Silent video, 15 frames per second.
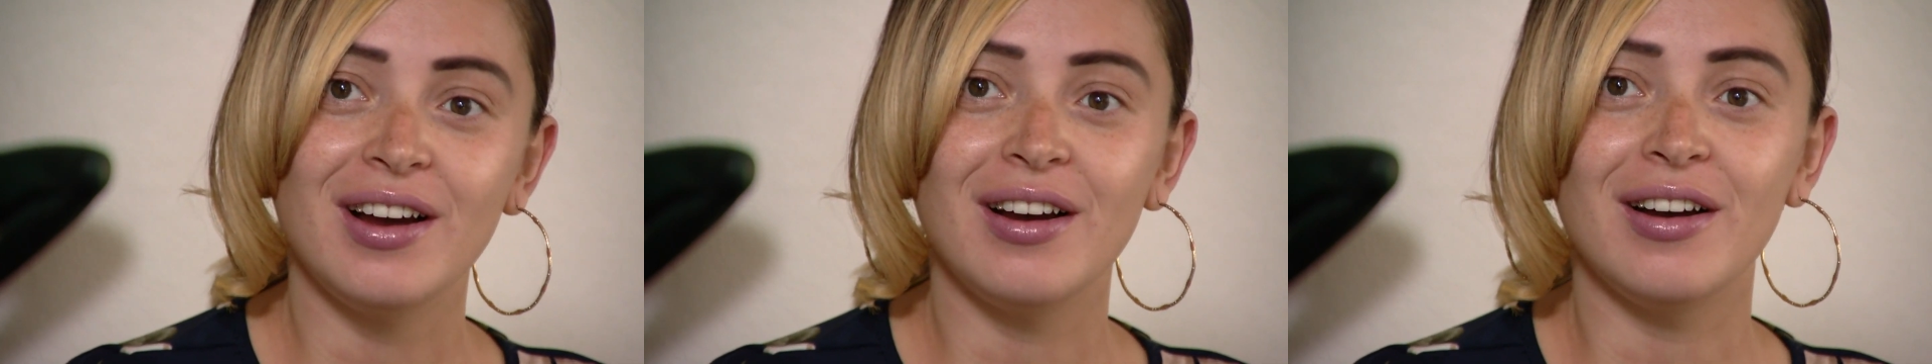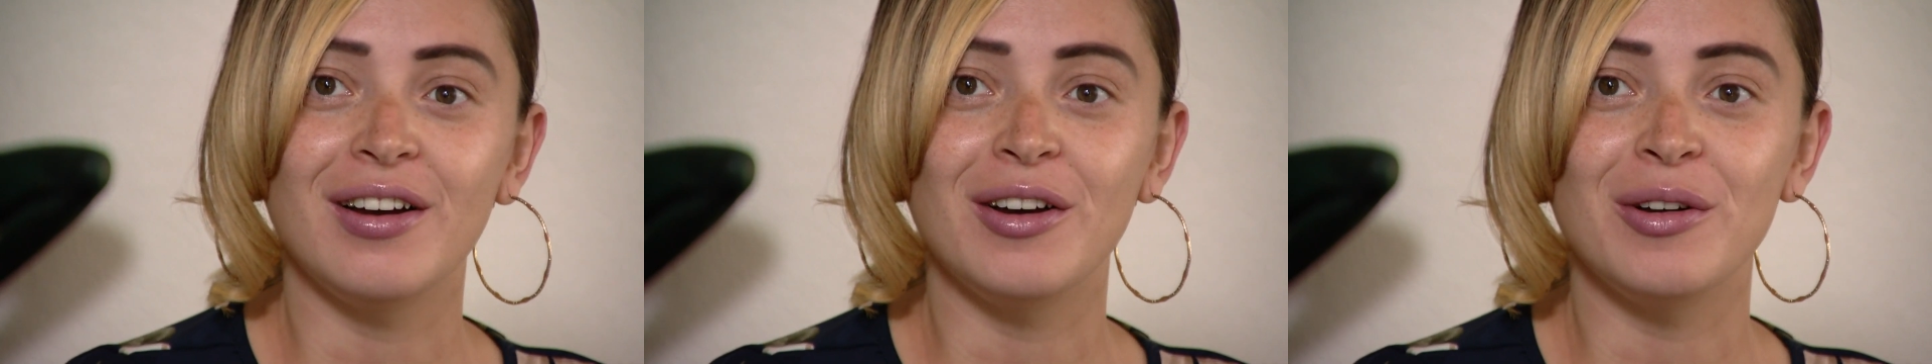
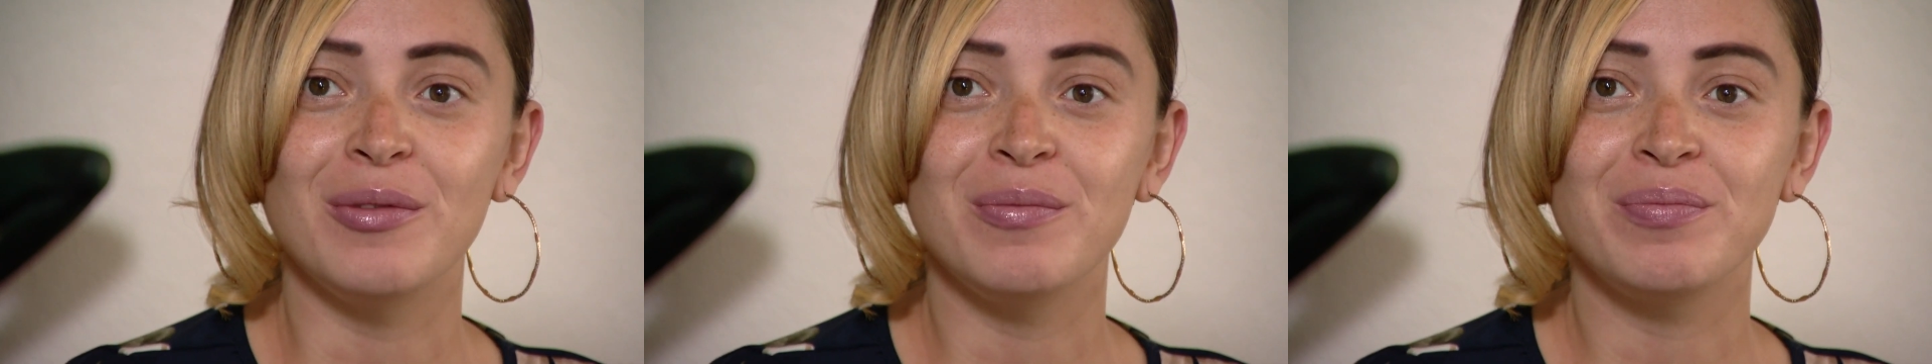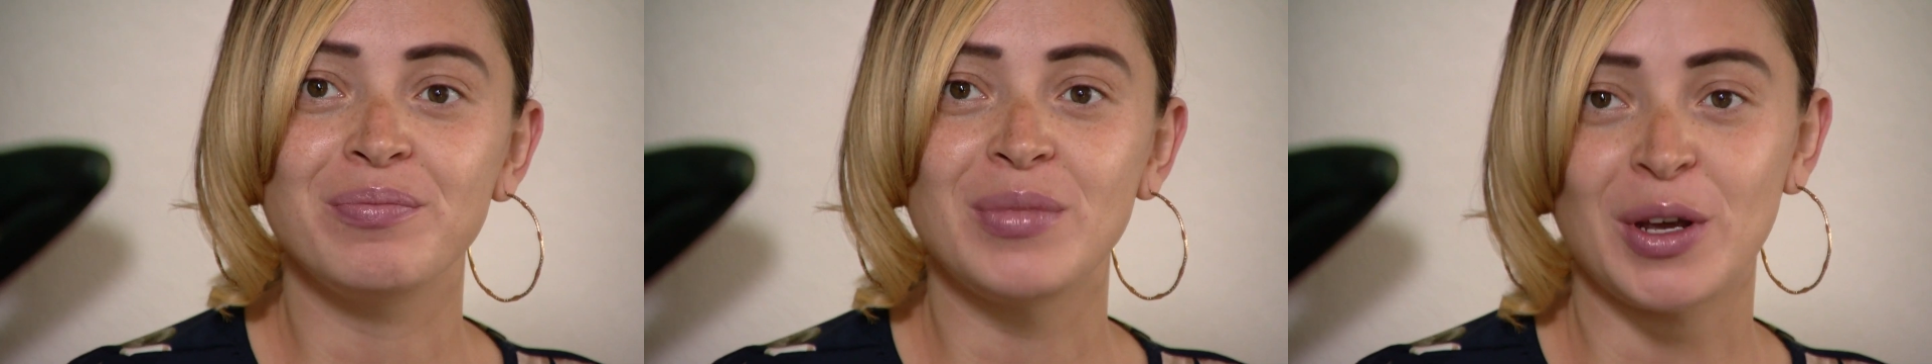
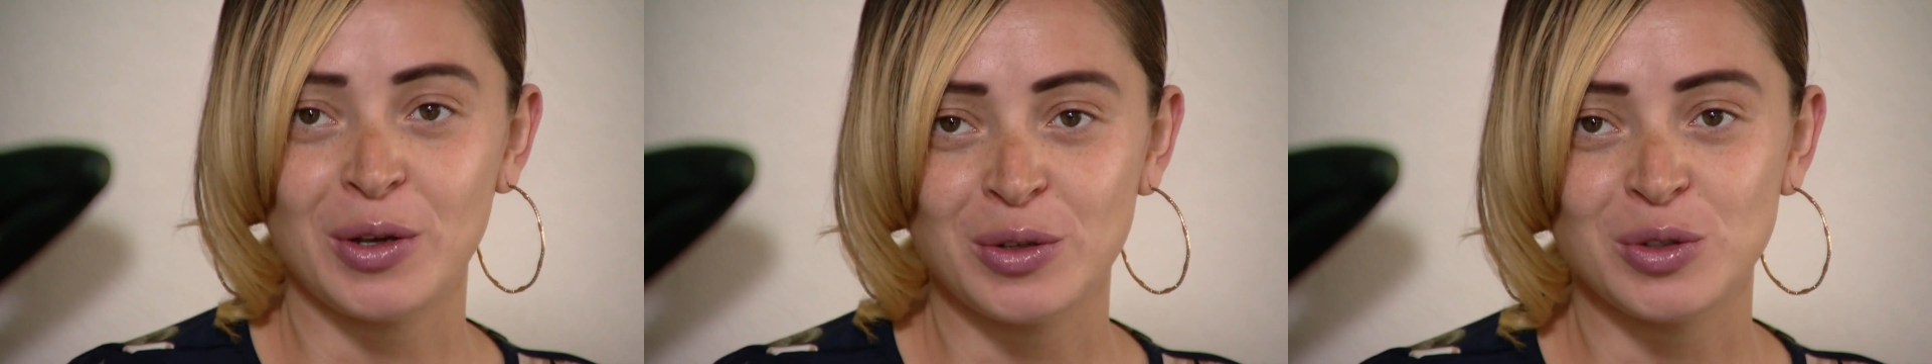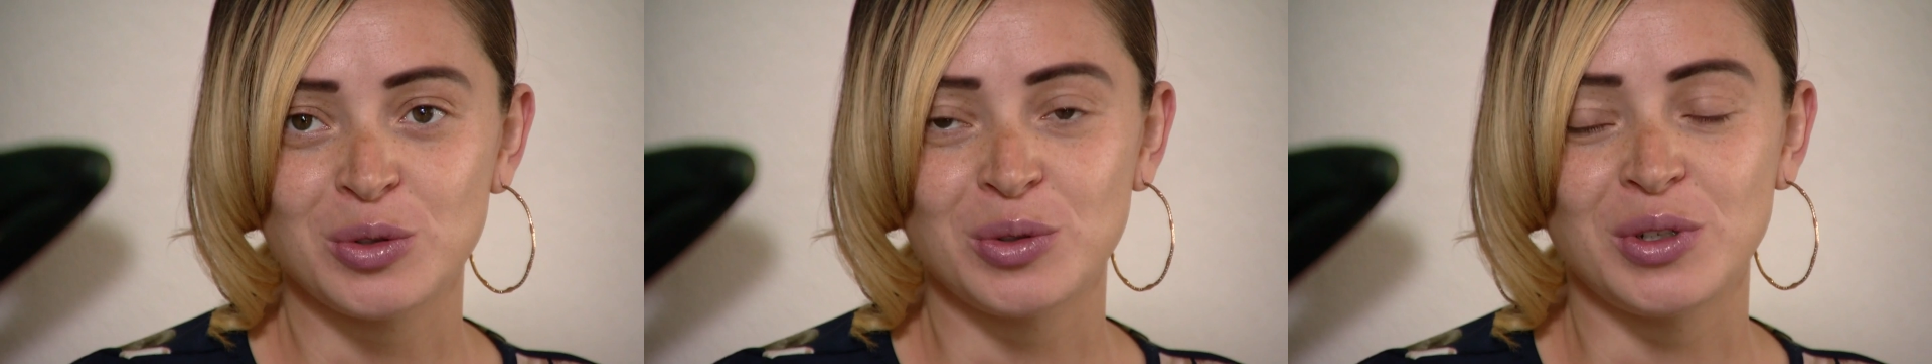um,
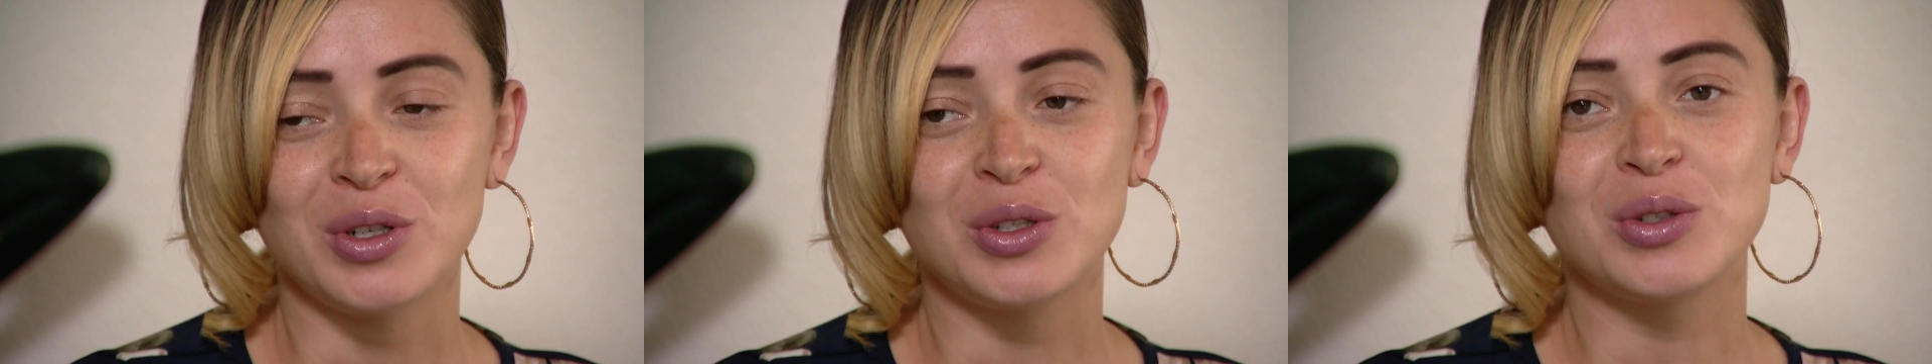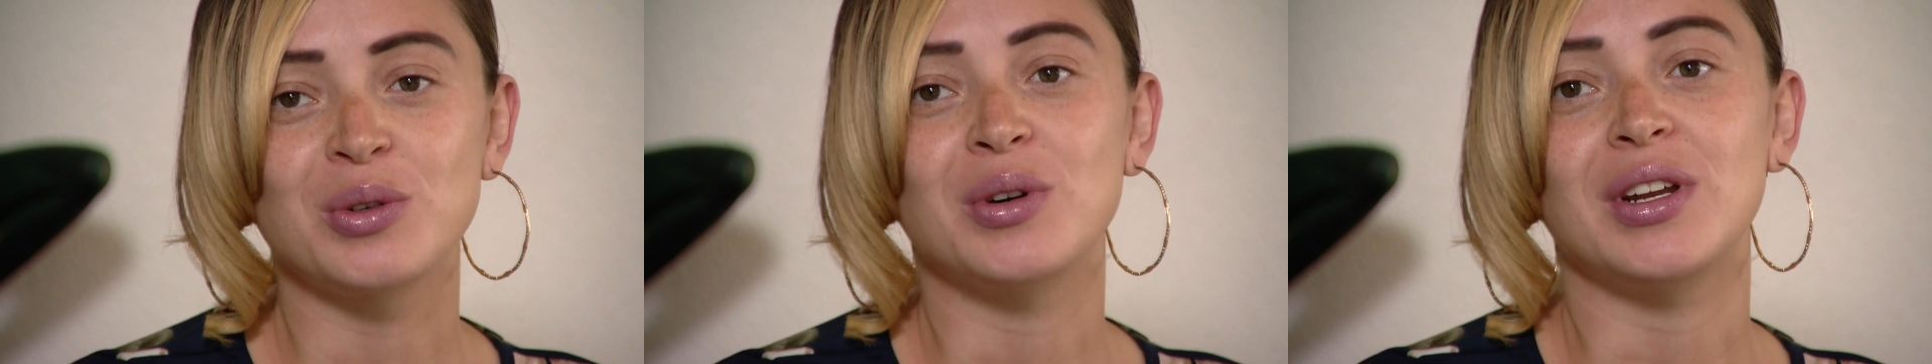back in
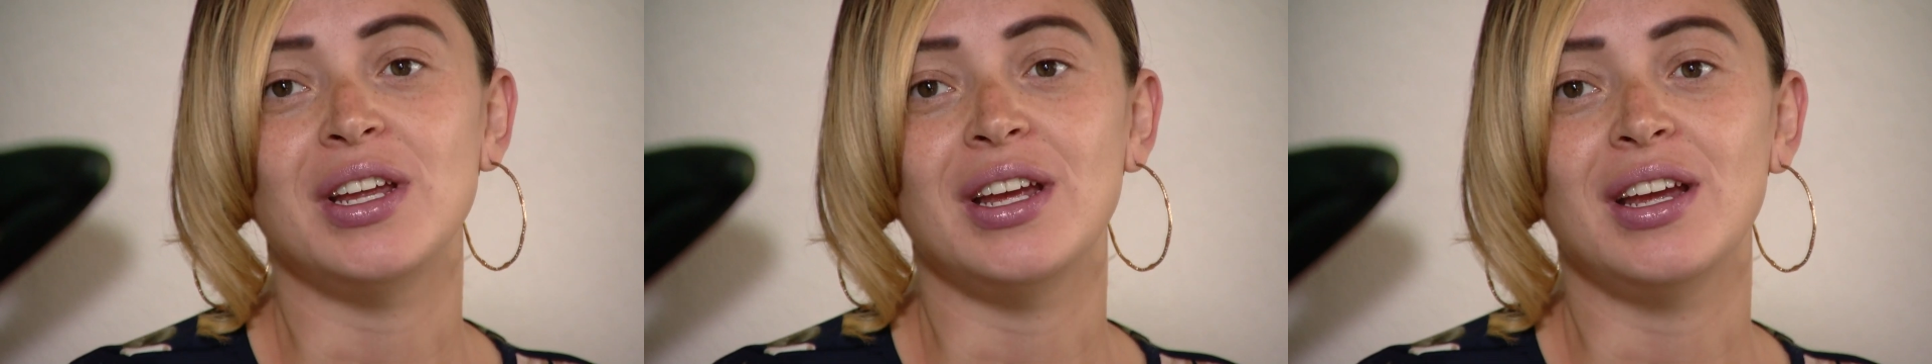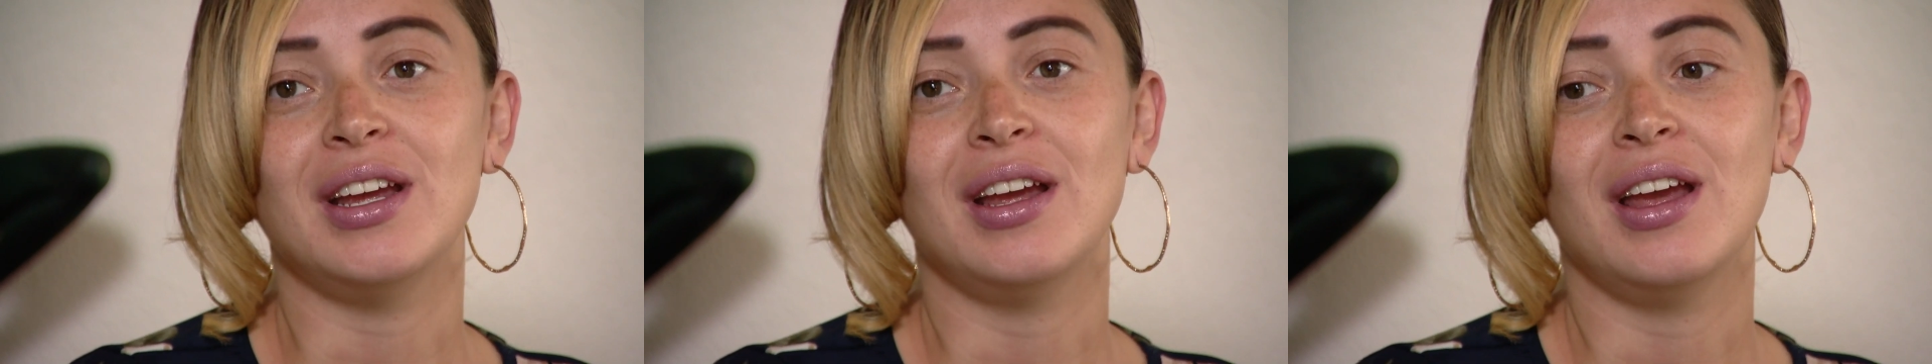
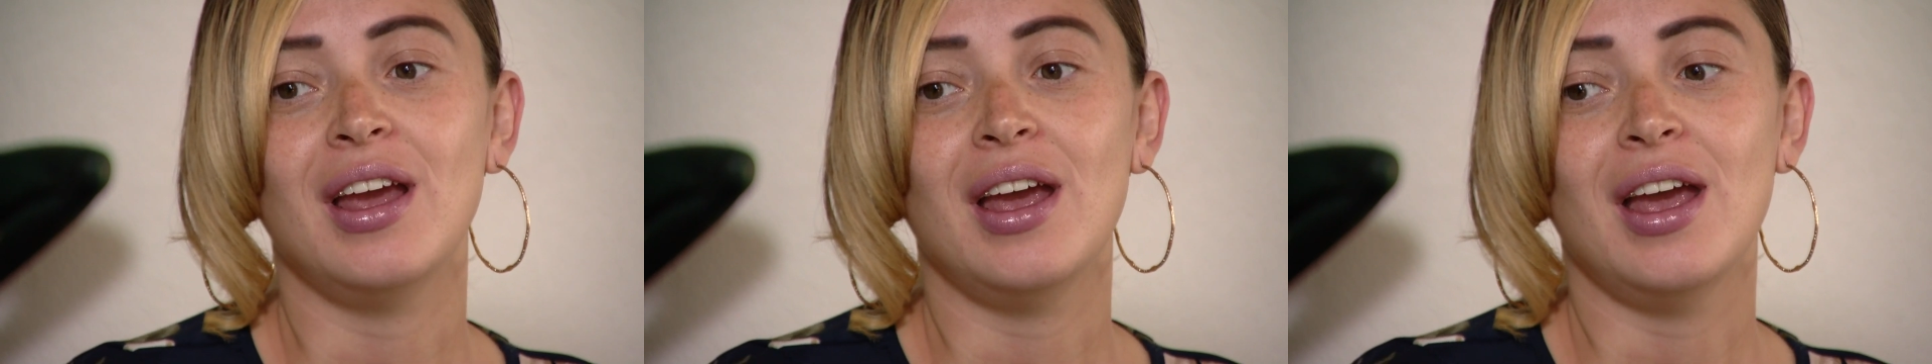2020,